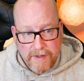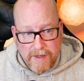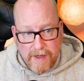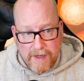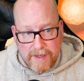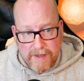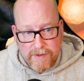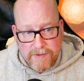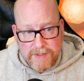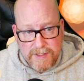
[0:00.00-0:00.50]

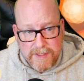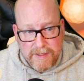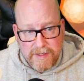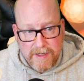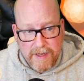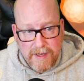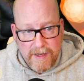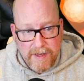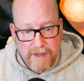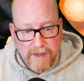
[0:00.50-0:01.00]
I use an
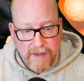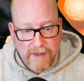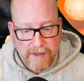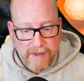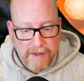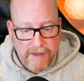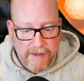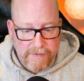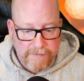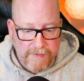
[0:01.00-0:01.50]

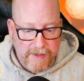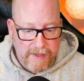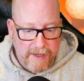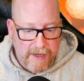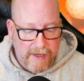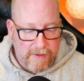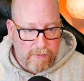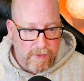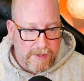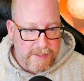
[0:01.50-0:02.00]

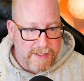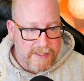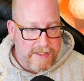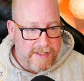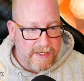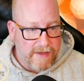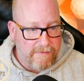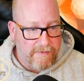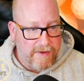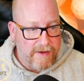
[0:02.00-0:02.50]

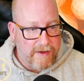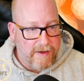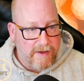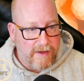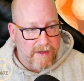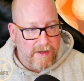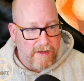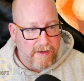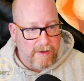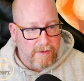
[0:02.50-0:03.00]

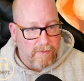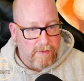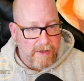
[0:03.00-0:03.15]
FT817